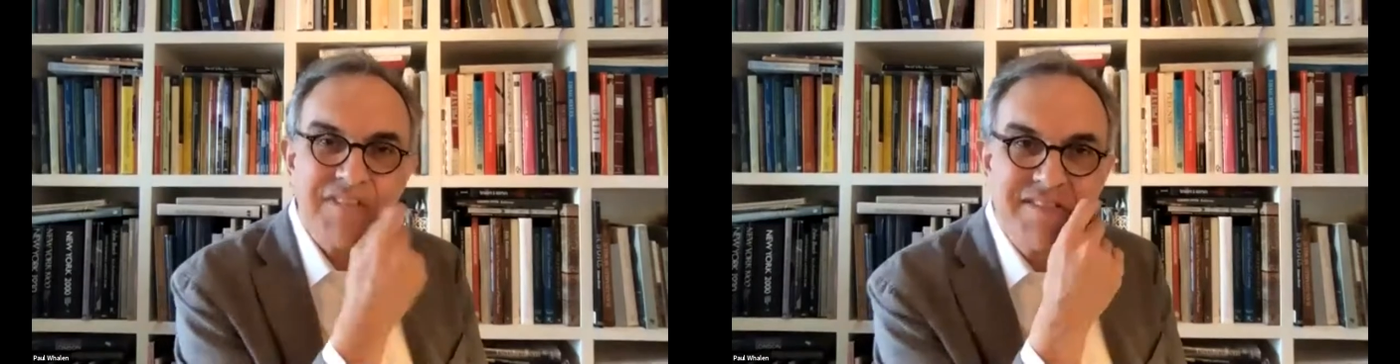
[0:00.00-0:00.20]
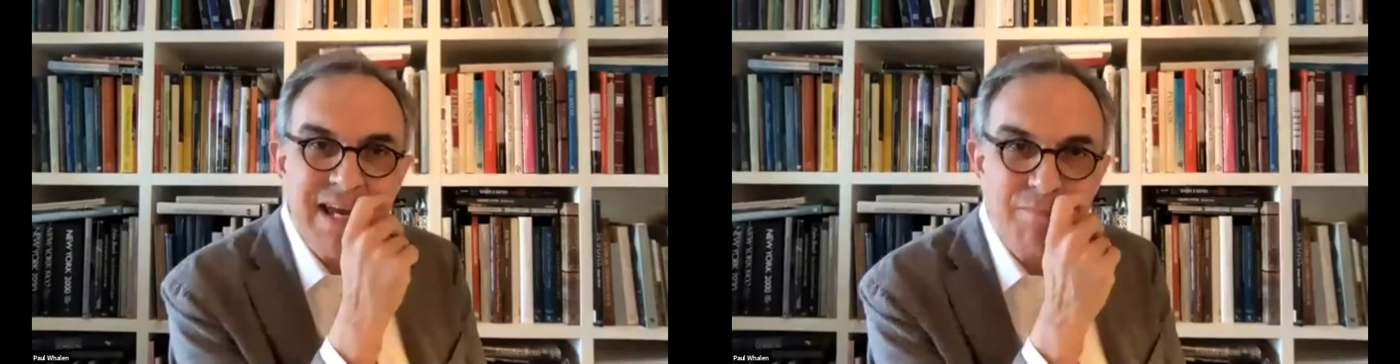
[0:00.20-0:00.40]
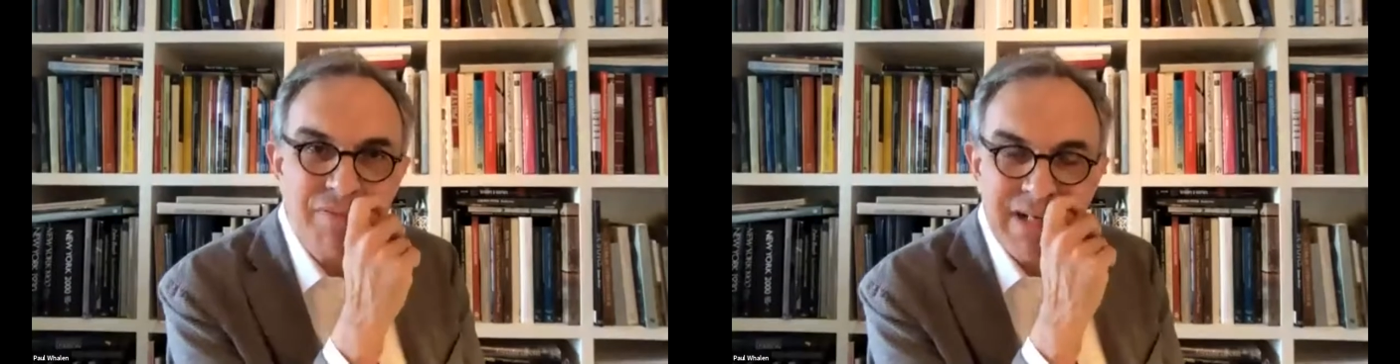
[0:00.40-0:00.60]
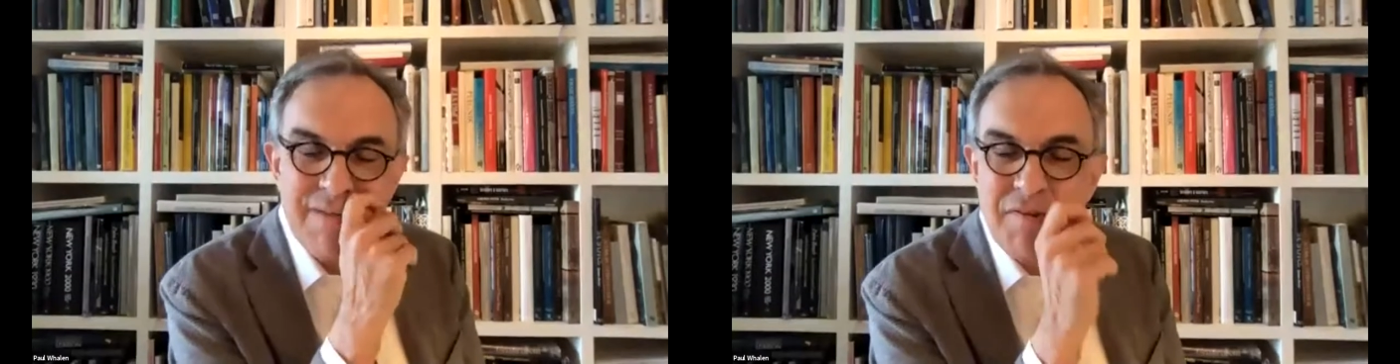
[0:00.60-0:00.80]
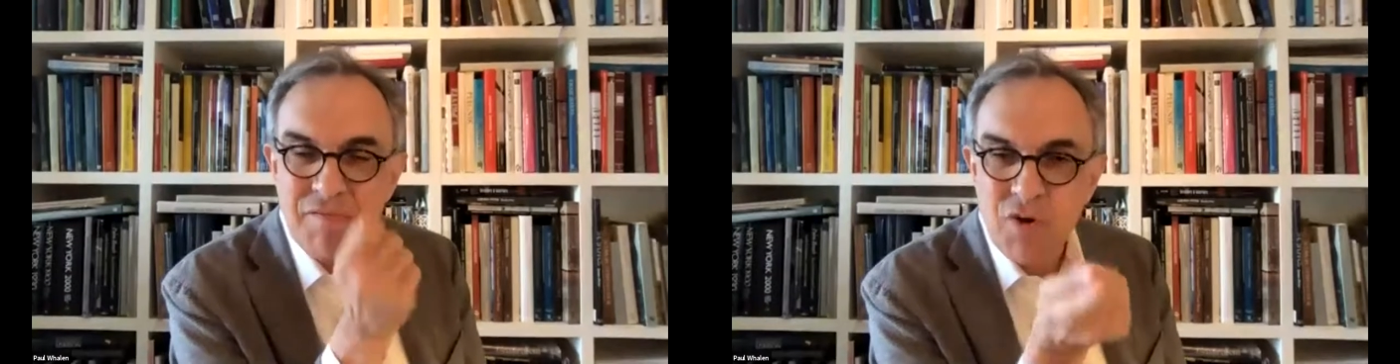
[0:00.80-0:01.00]
to say,
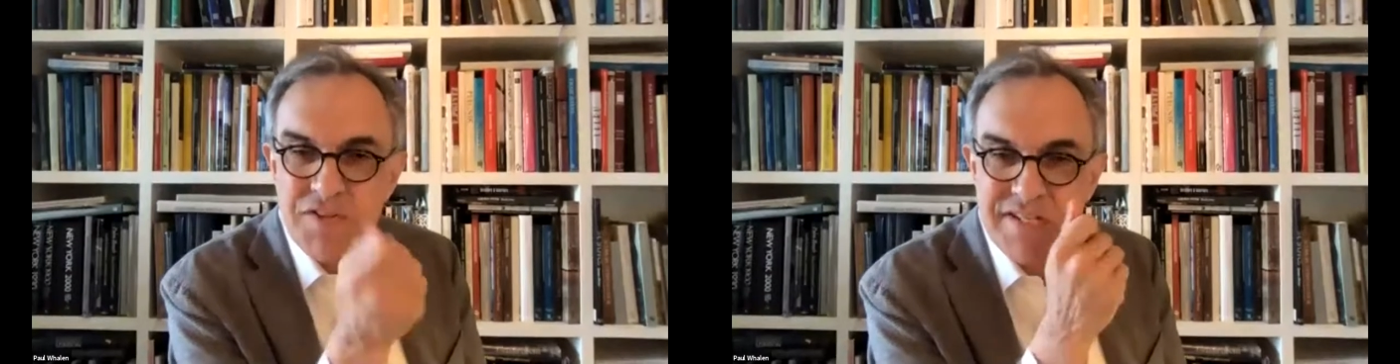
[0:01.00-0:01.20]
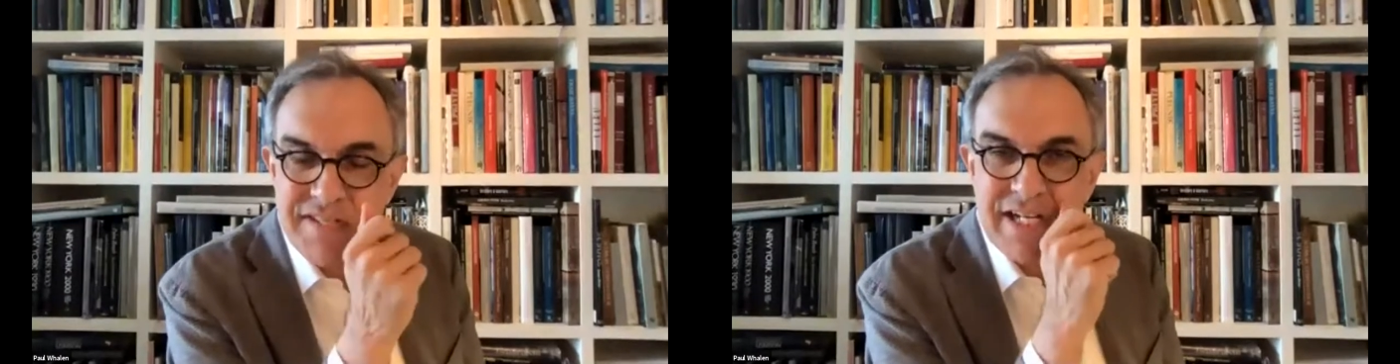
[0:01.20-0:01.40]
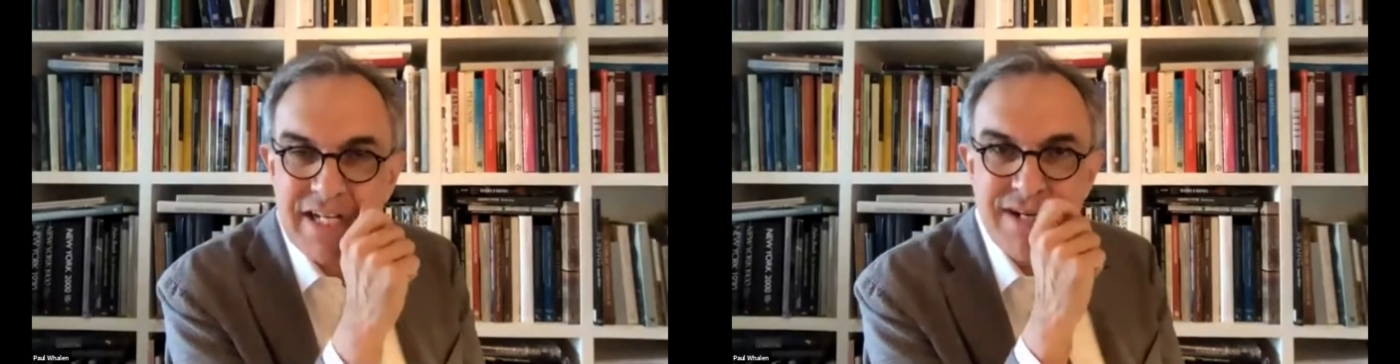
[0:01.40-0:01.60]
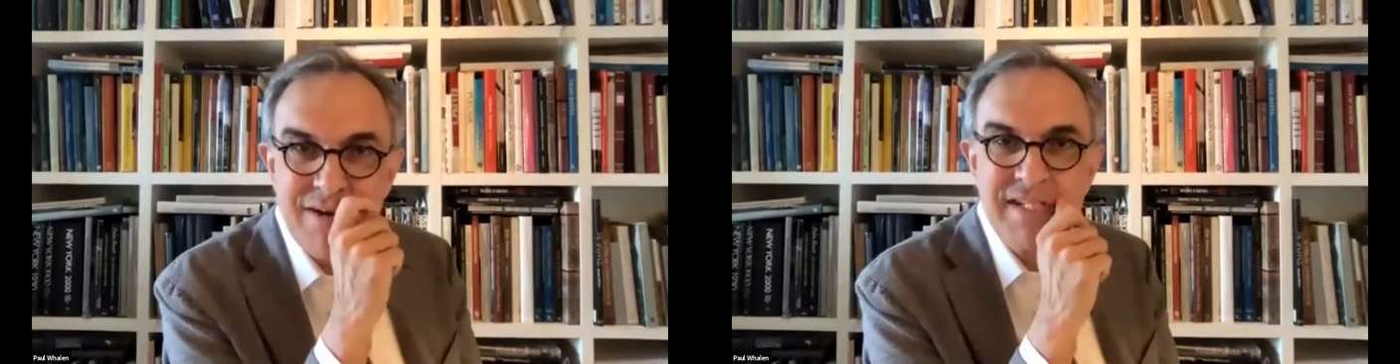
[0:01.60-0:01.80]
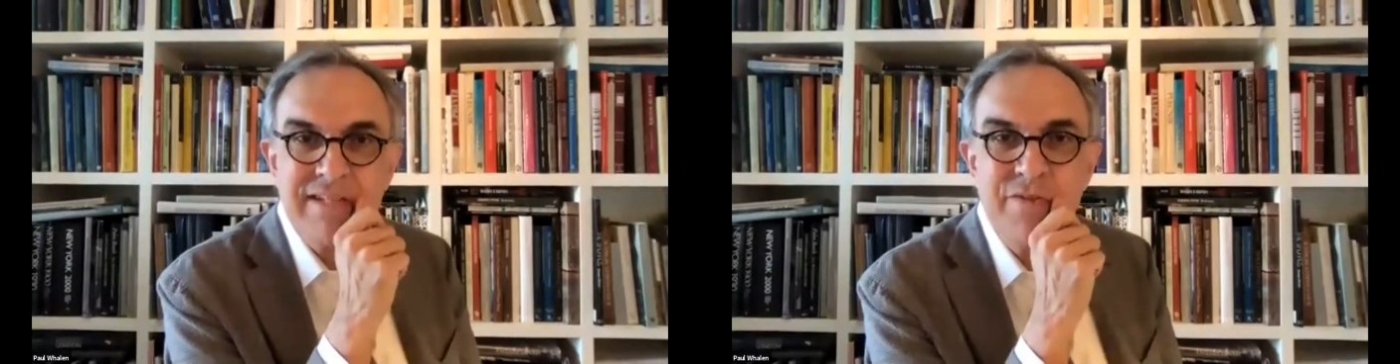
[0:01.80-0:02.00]
before this lecture, I
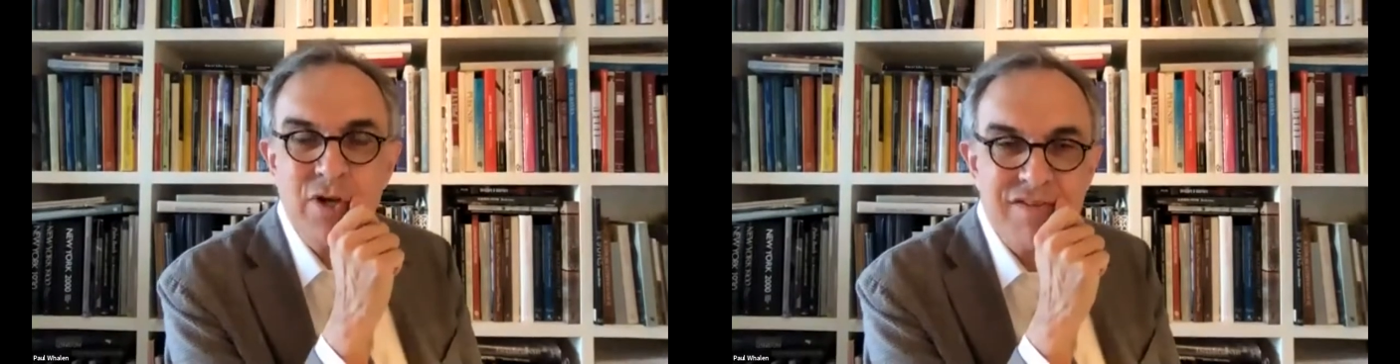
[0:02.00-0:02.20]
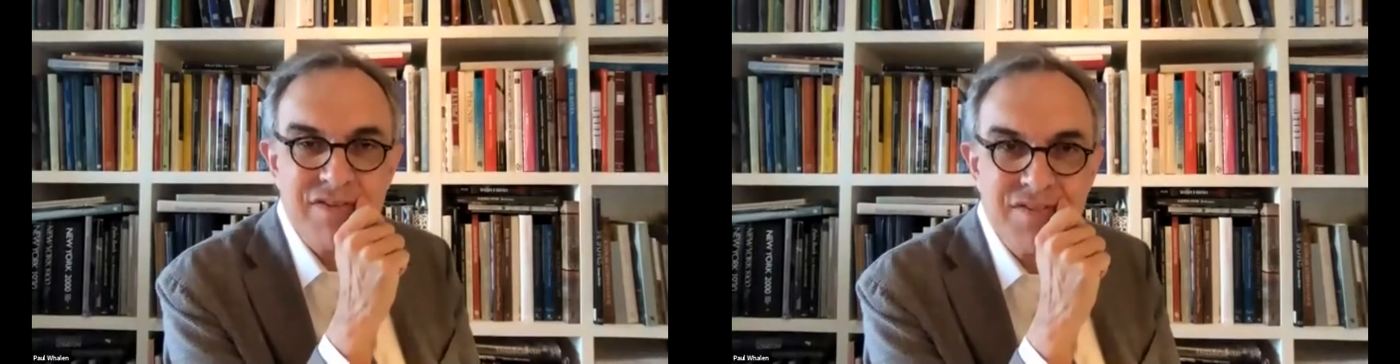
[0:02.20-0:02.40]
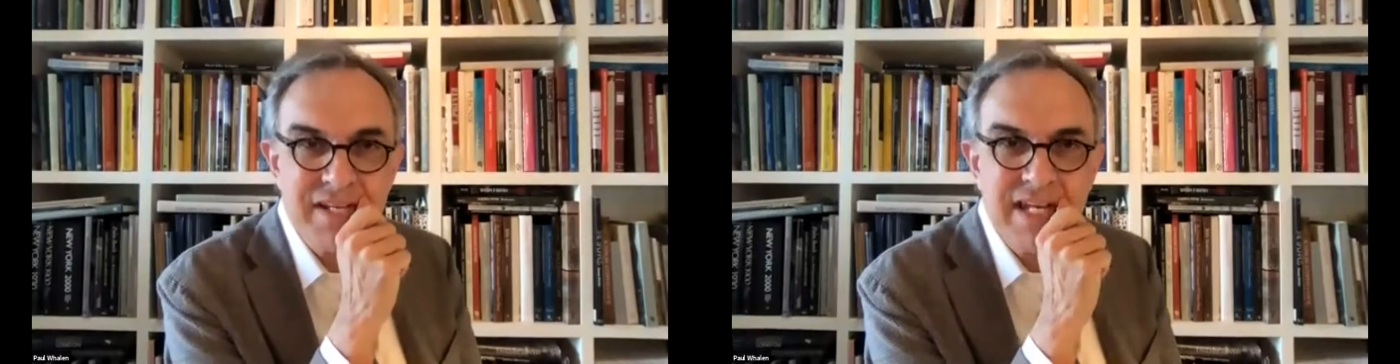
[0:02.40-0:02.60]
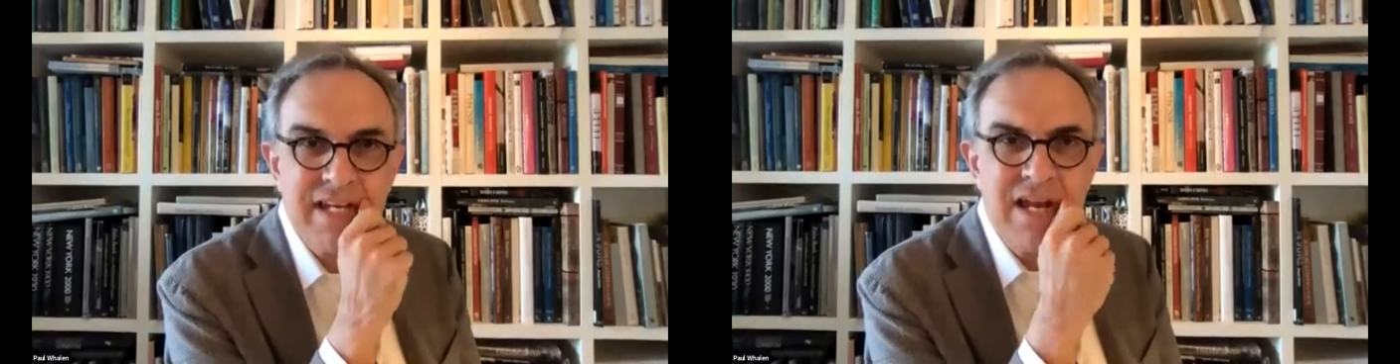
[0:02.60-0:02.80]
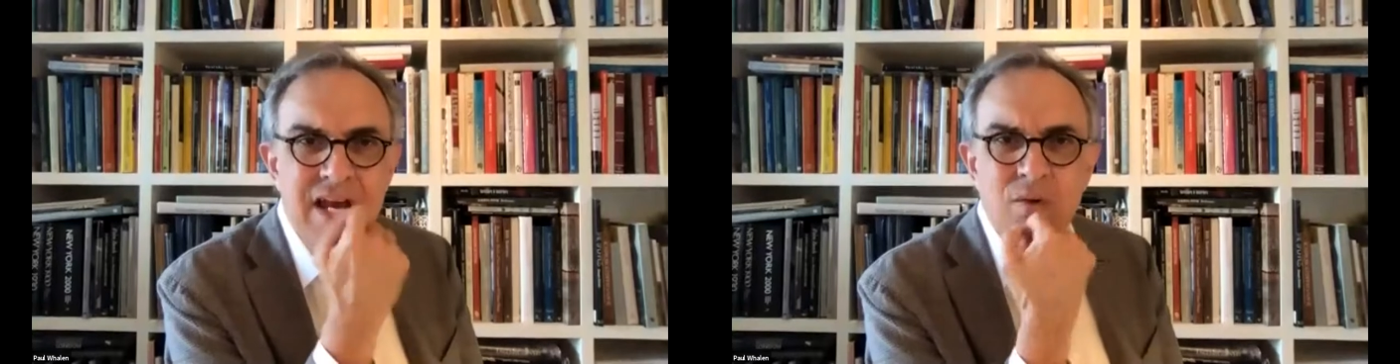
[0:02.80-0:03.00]
was a little nervous thinking,